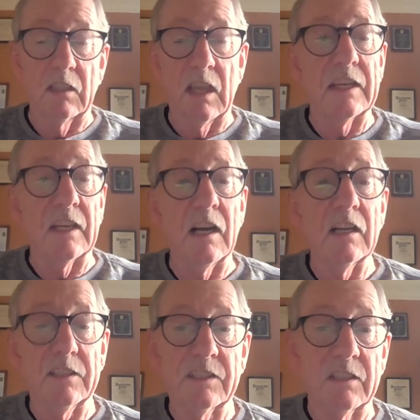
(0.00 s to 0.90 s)
like
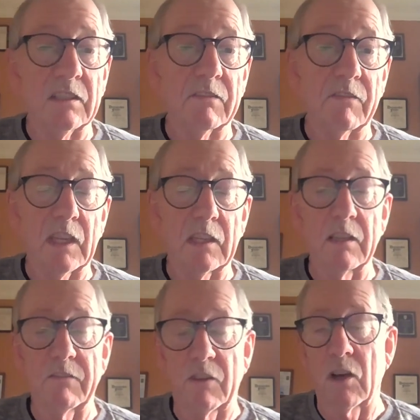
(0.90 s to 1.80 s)
us
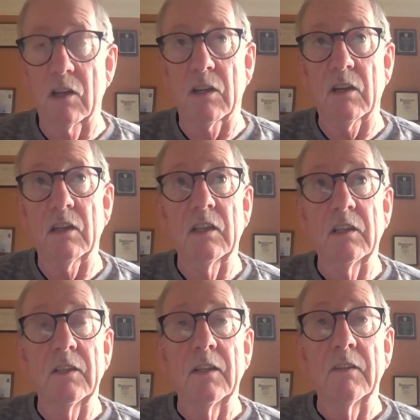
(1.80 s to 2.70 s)
live longer.
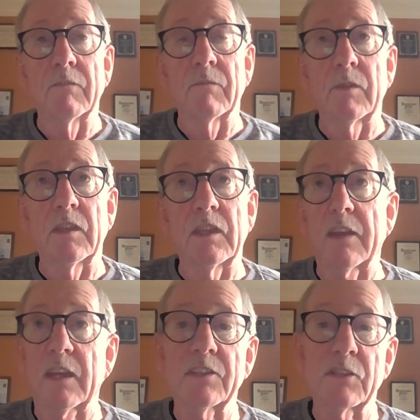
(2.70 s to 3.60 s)

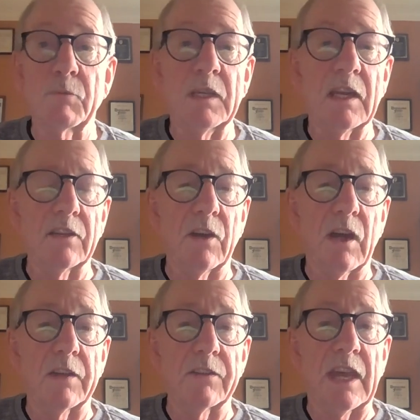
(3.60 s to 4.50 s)
Now, that doesn't mean
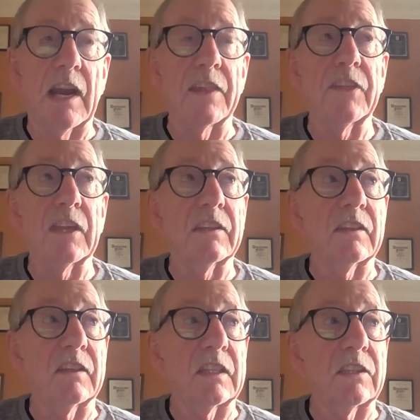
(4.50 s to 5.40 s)
I think
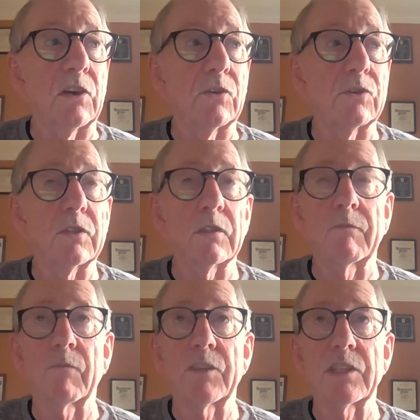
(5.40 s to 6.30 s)
that those
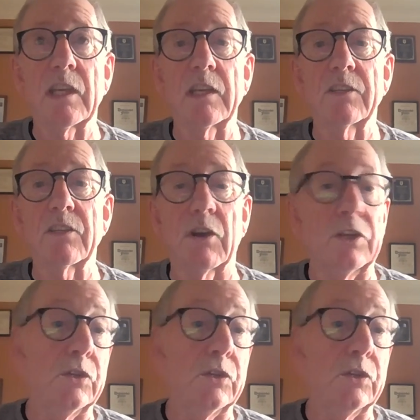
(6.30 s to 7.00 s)
studies are